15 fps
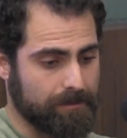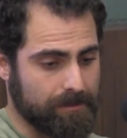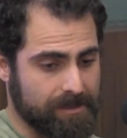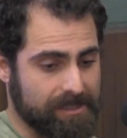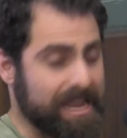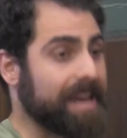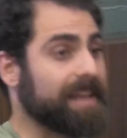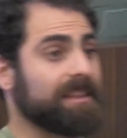
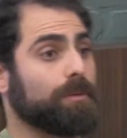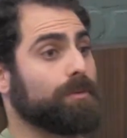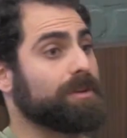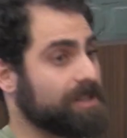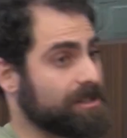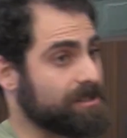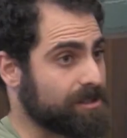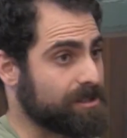setting that
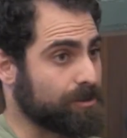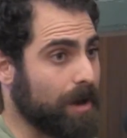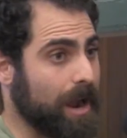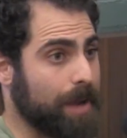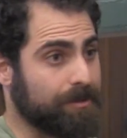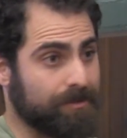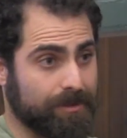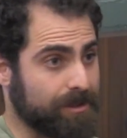we just
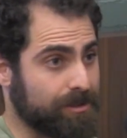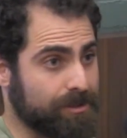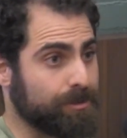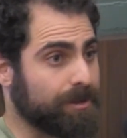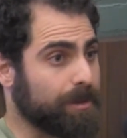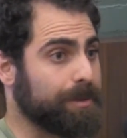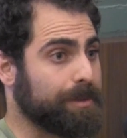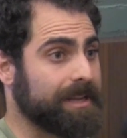described for the
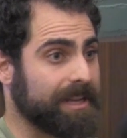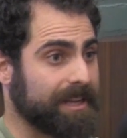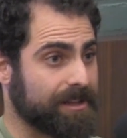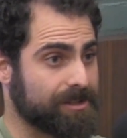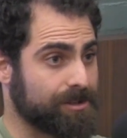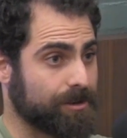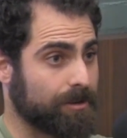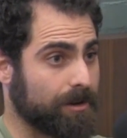two competing
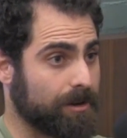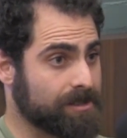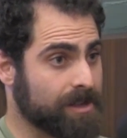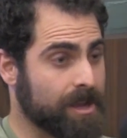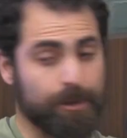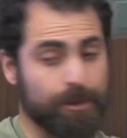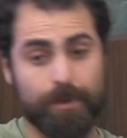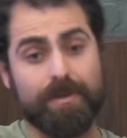insurers,
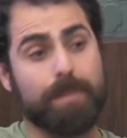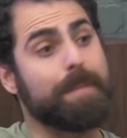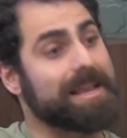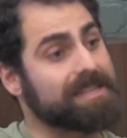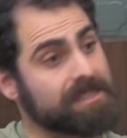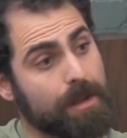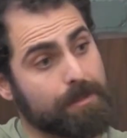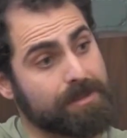you have a
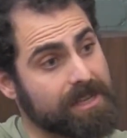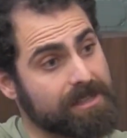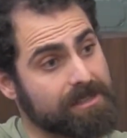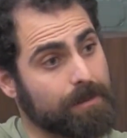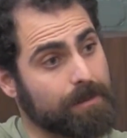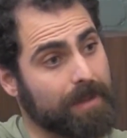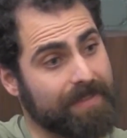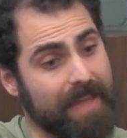messed up
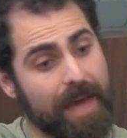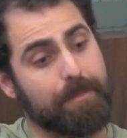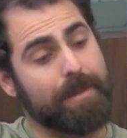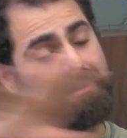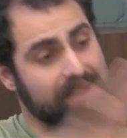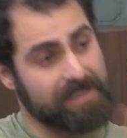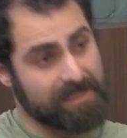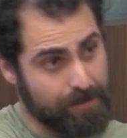system. And
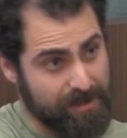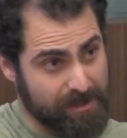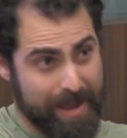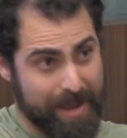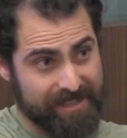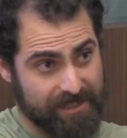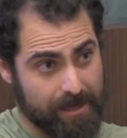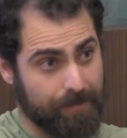that system is
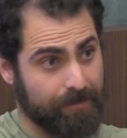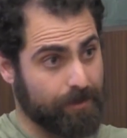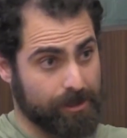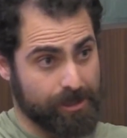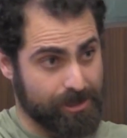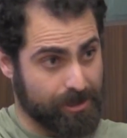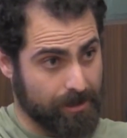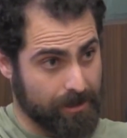messed up for
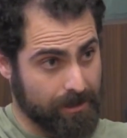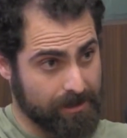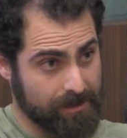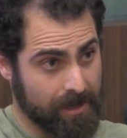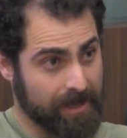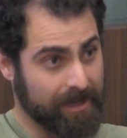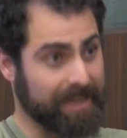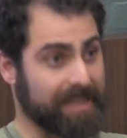insurers,
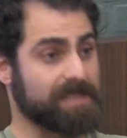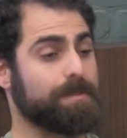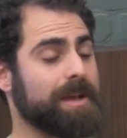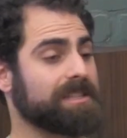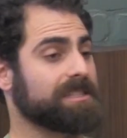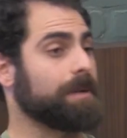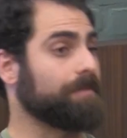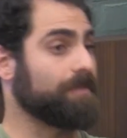it's
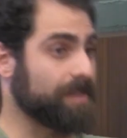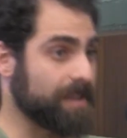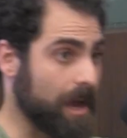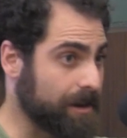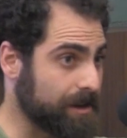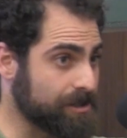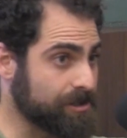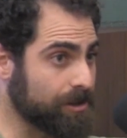messed up for the
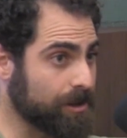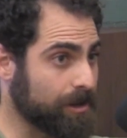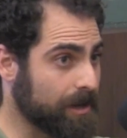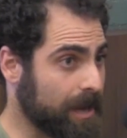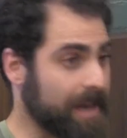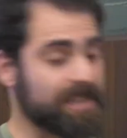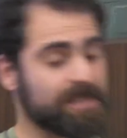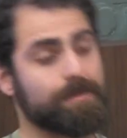
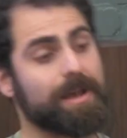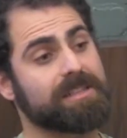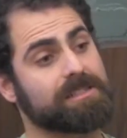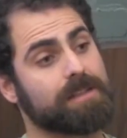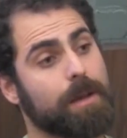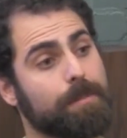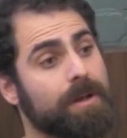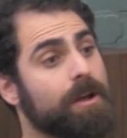uninsured, and it's
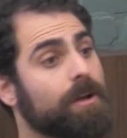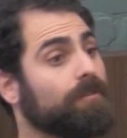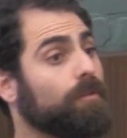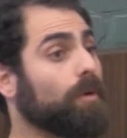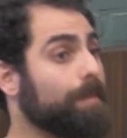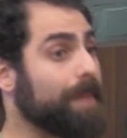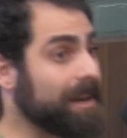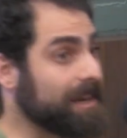messed up
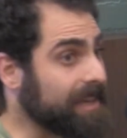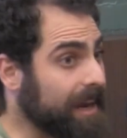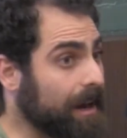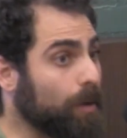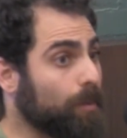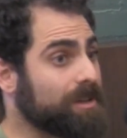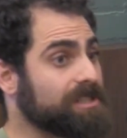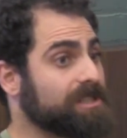for
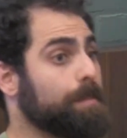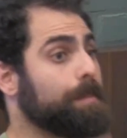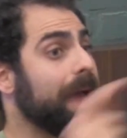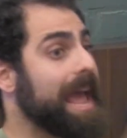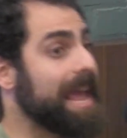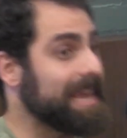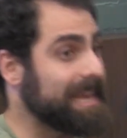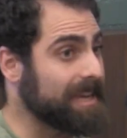Medicare, which is a
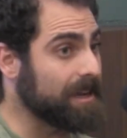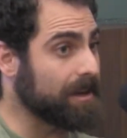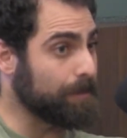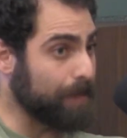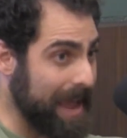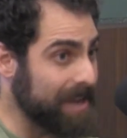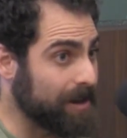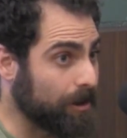
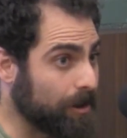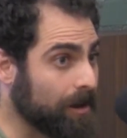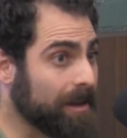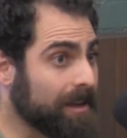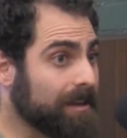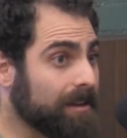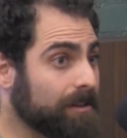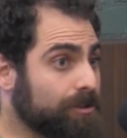payer
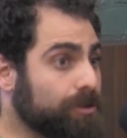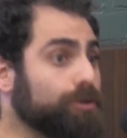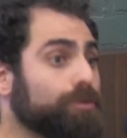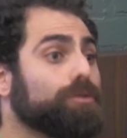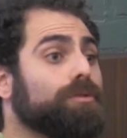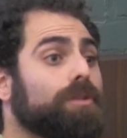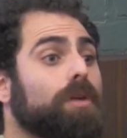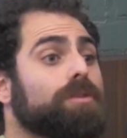
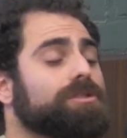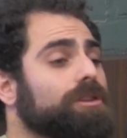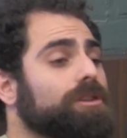to those